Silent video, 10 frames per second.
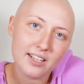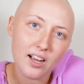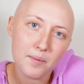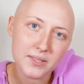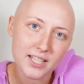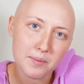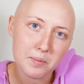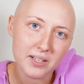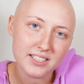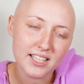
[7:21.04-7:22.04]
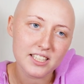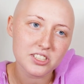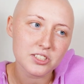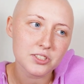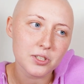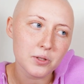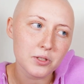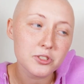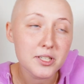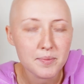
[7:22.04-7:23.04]
common type of breast cancer, so
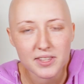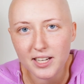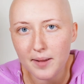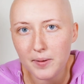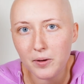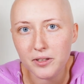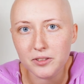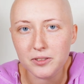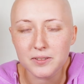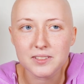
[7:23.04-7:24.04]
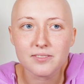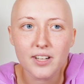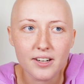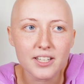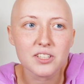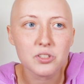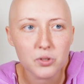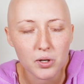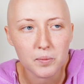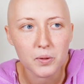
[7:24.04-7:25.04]
the treatment that I'm going through is a very
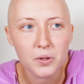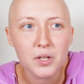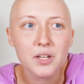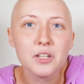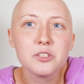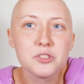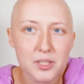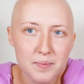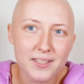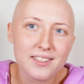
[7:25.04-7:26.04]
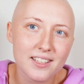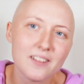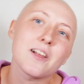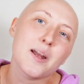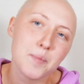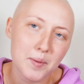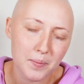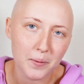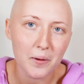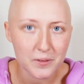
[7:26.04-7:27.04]
normal treatment that a lot of
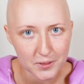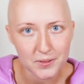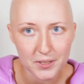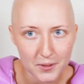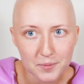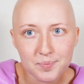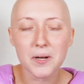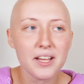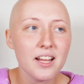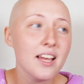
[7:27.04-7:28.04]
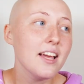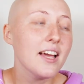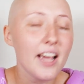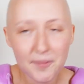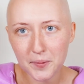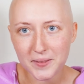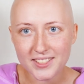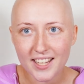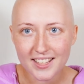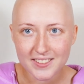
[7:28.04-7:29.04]
people also do. But
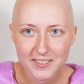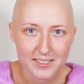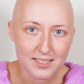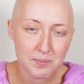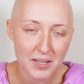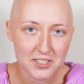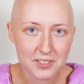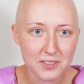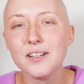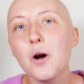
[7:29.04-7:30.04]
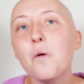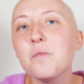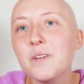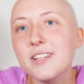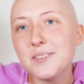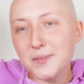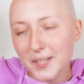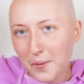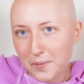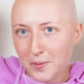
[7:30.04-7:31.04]
everyone's cancer is special. Hopefully this was
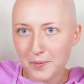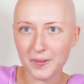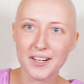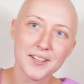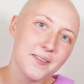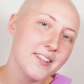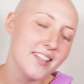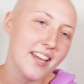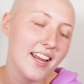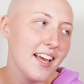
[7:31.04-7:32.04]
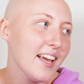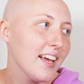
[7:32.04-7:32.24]
helpful for anyone that